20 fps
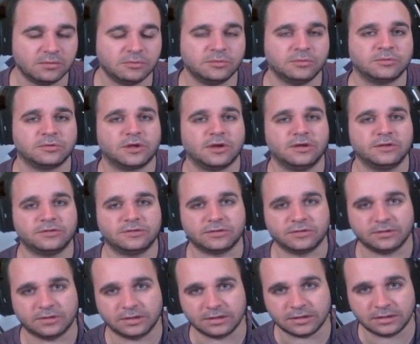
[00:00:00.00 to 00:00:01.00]
We'll go
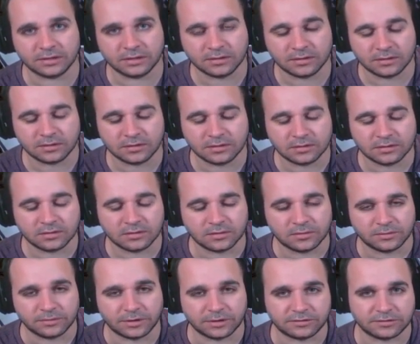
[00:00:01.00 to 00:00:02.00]
to the
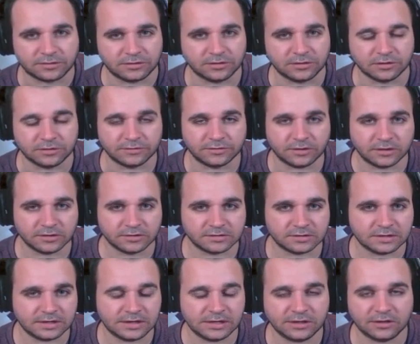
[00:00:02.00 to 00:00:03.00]

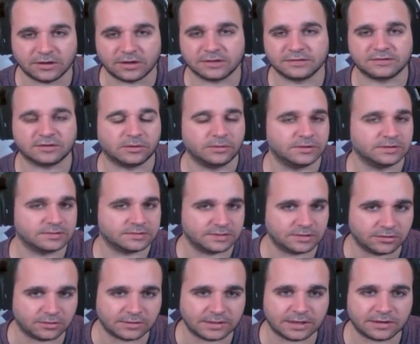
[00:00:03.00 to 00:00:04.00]
university. You guys don't want to see
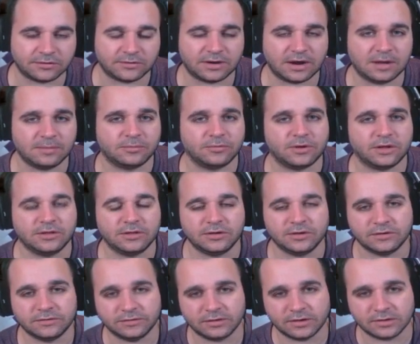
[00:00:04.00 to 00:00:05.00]
all that crap. We'll go to the
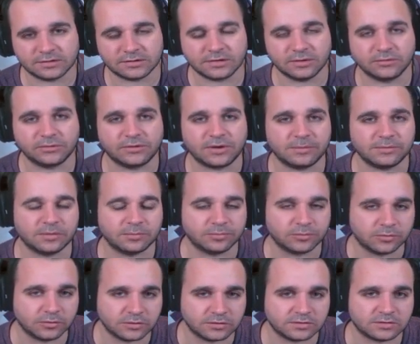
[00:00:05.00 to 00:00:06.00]
university. We'll grab the
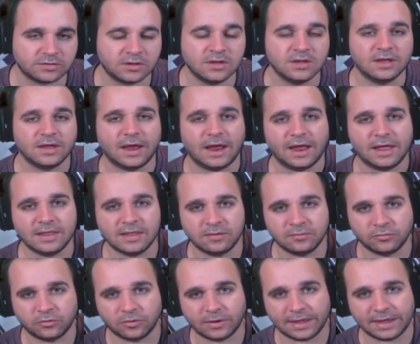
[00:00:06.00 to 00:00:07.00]
books, and
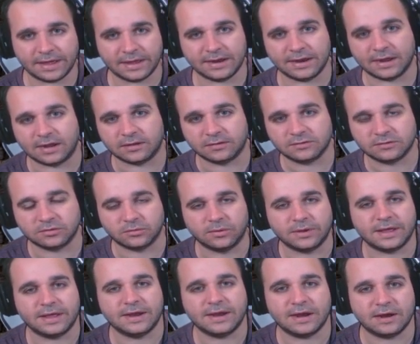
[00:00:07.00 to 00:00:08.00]
then we'll head out. So we'll
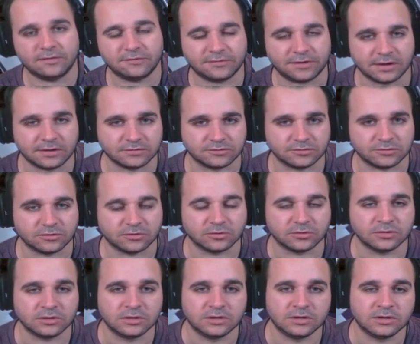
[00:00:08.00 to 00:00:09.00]
head out of Kazakor.